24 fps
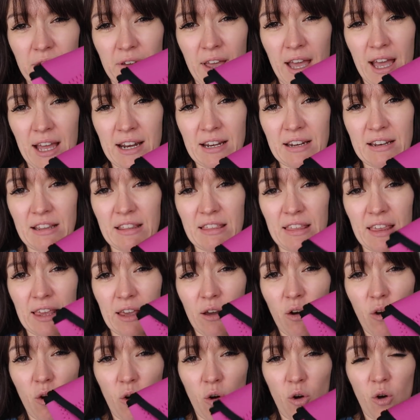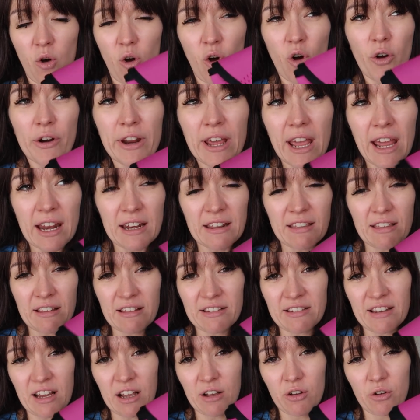if it had anything on it, anything
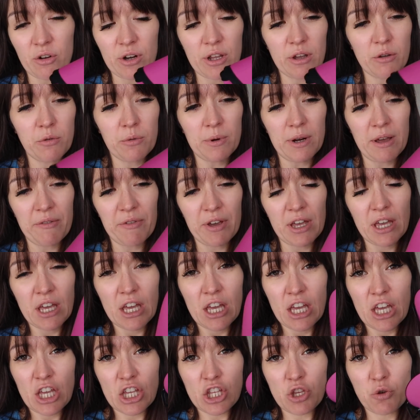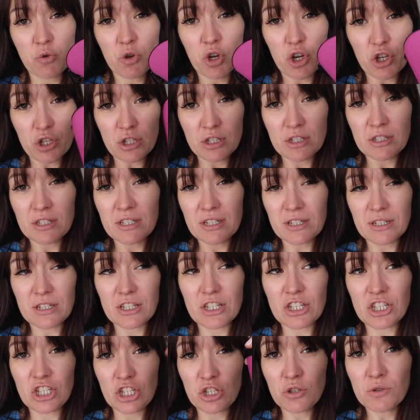stuck on it or whatever, you couldn't
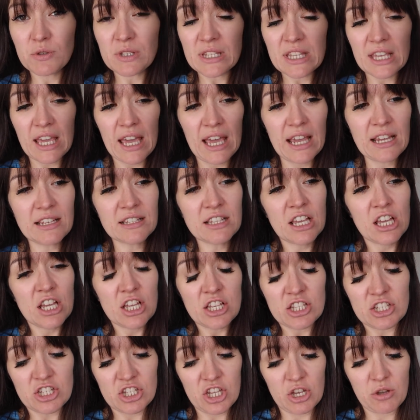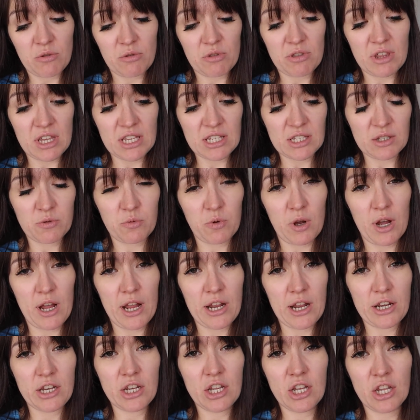use the case. So this
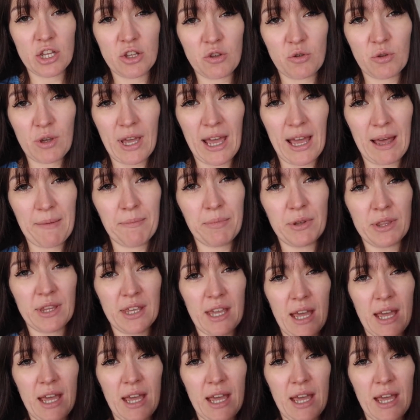one, you can put the